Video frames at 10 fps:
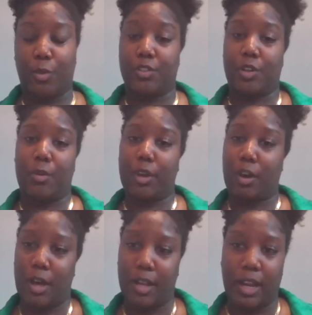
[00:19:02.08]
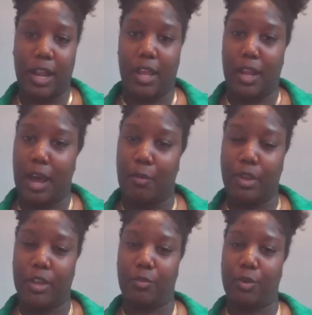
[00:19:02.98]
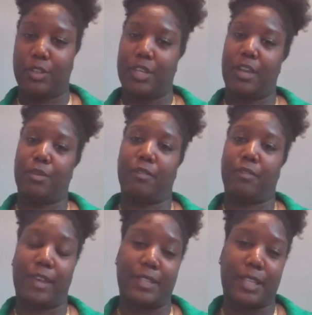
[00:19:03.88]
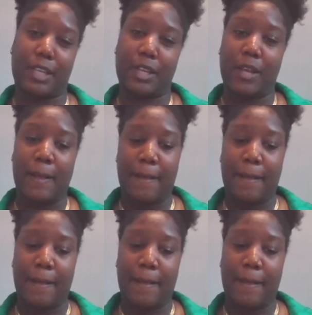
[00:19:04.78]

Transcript: what's going on and how we can work together to fix it.